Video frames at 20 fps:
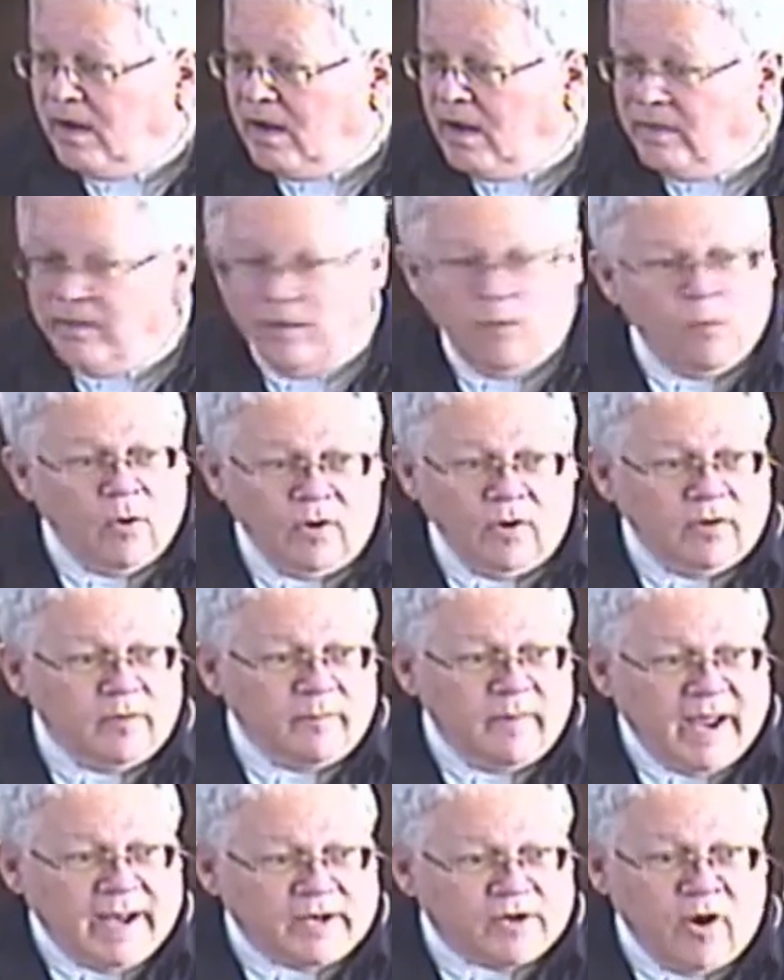The world
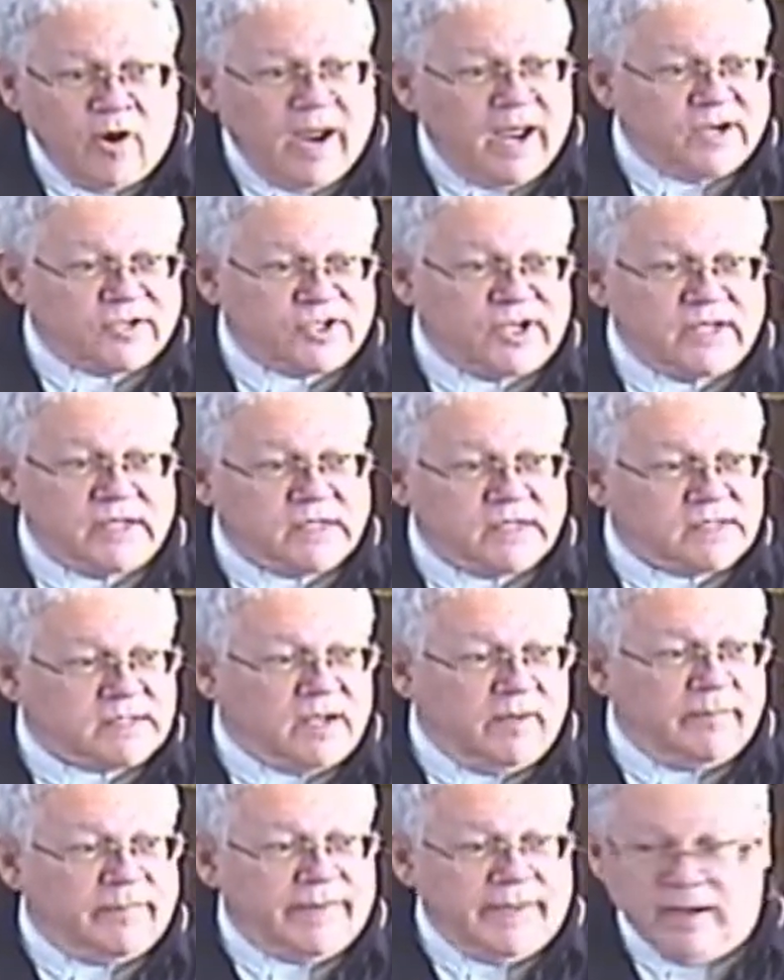might crash into
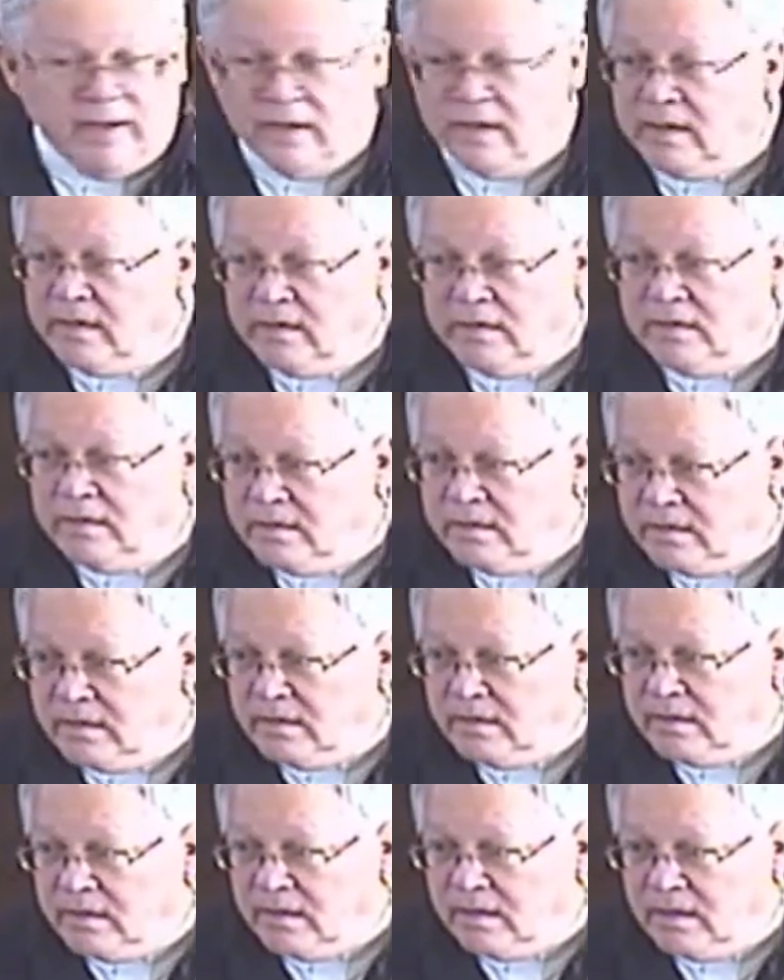something.
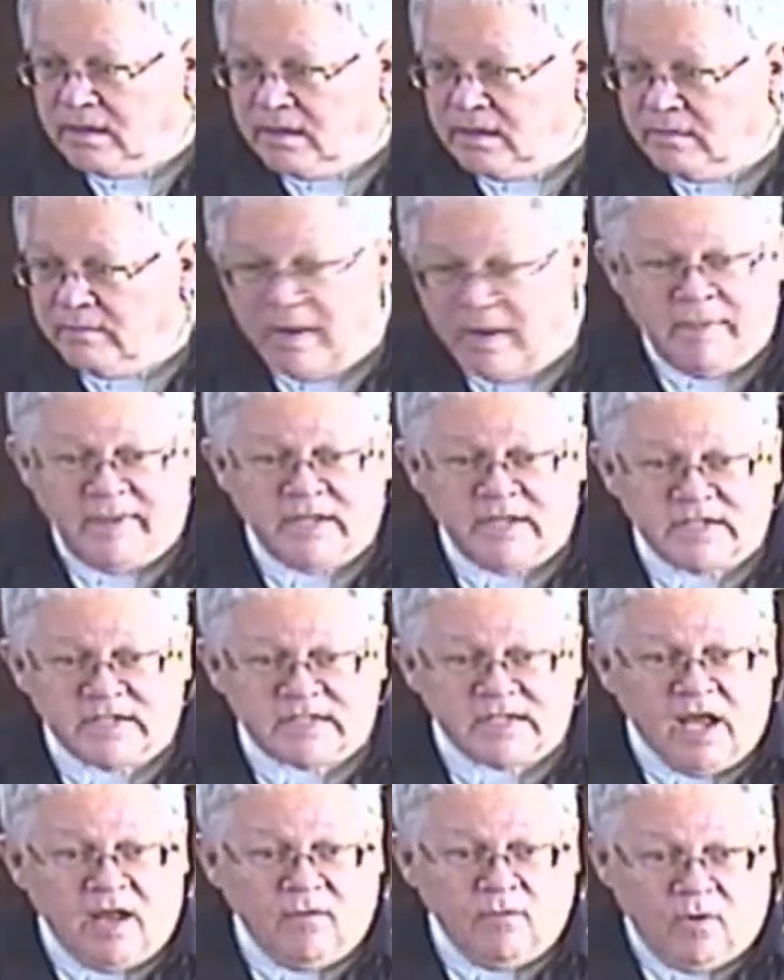Maybe the
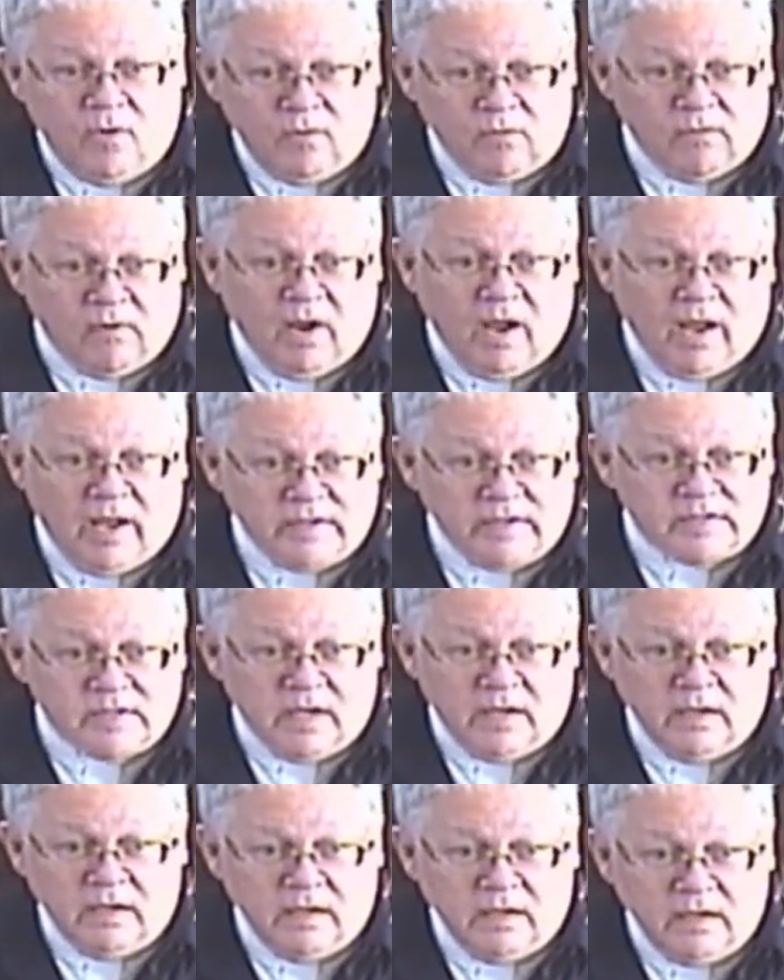sun won't rise.
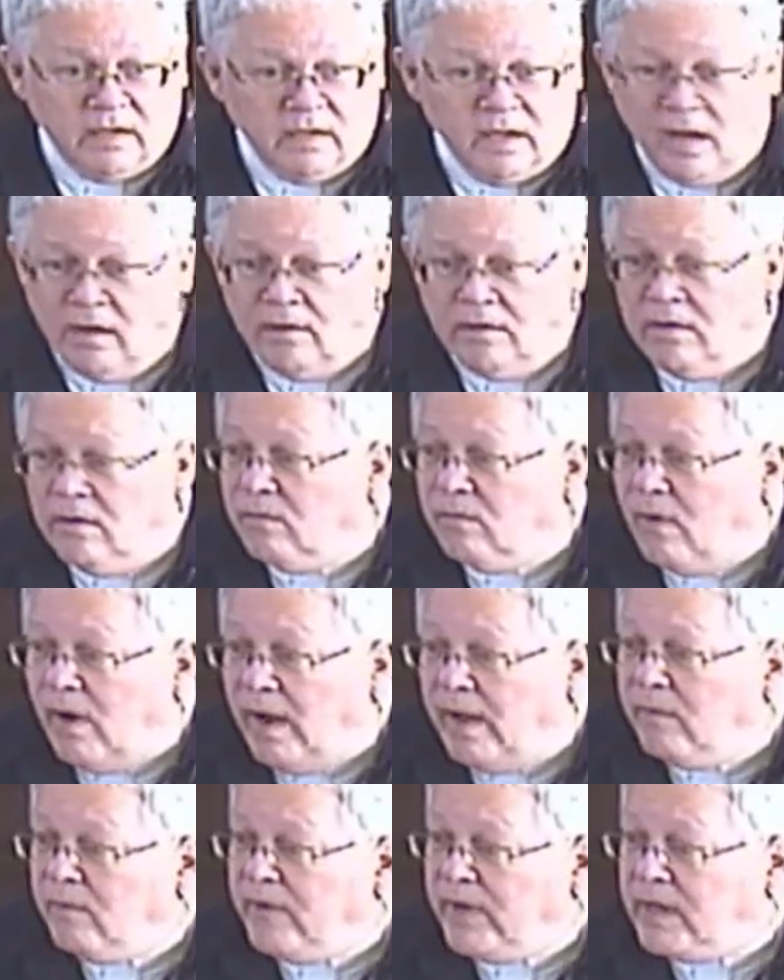I don't know
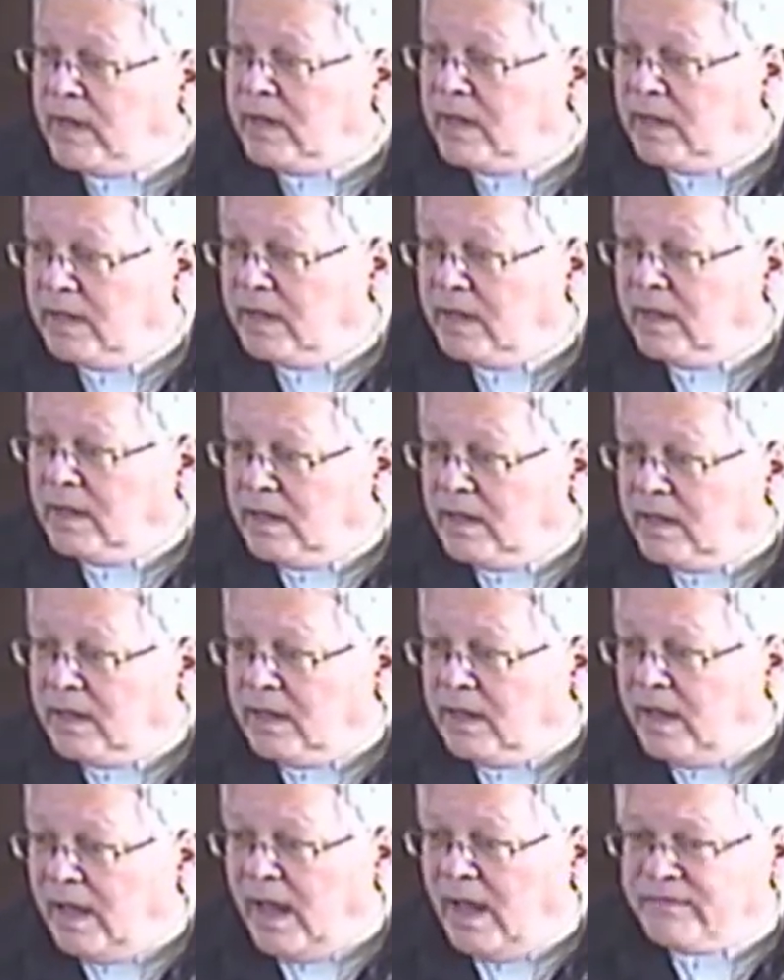why we
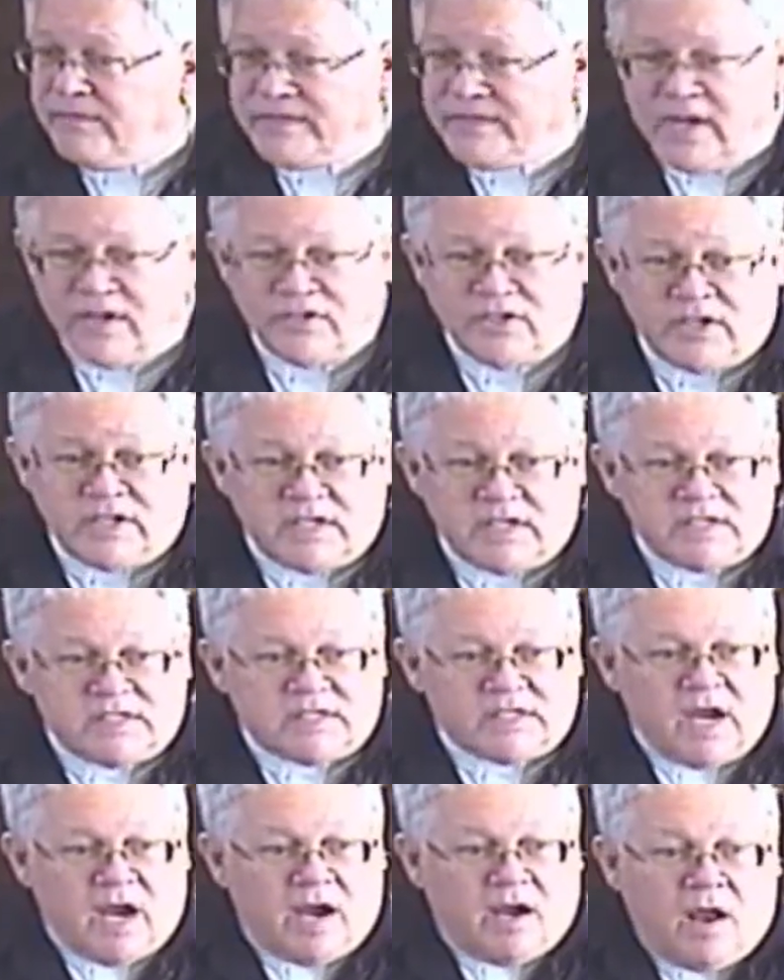have such a
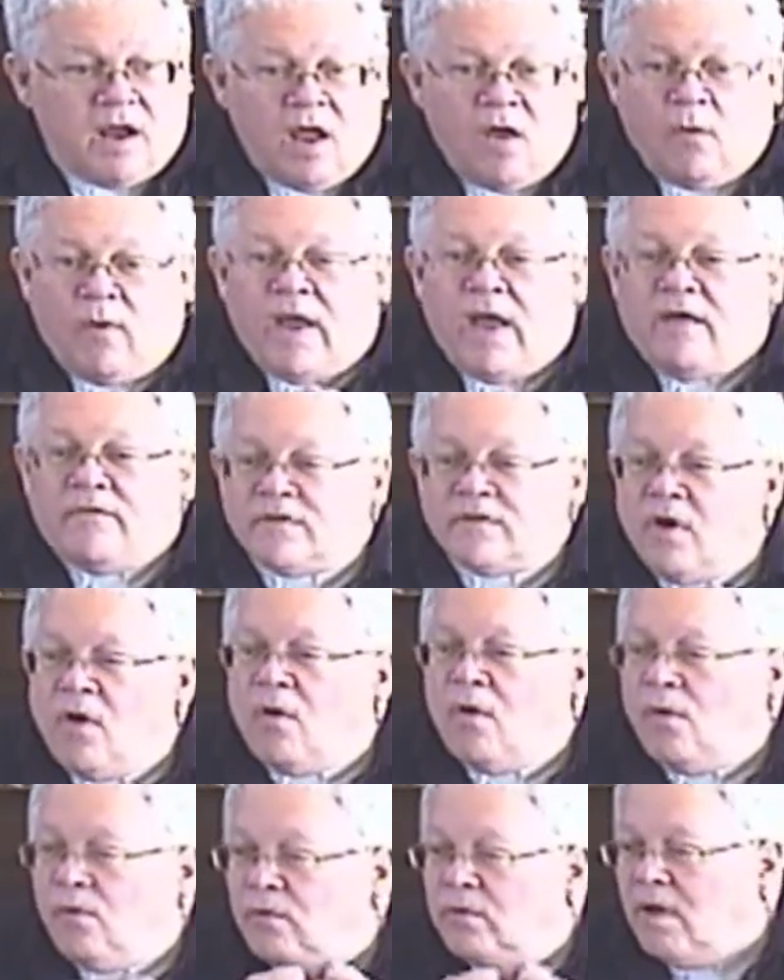desire. We have to
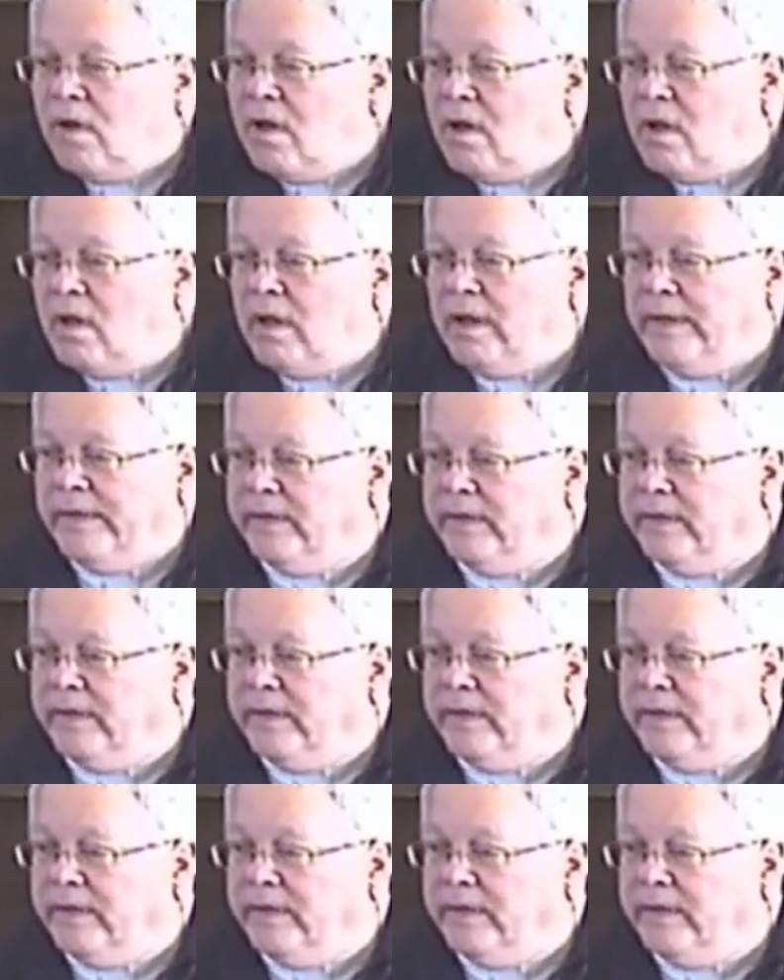hold on.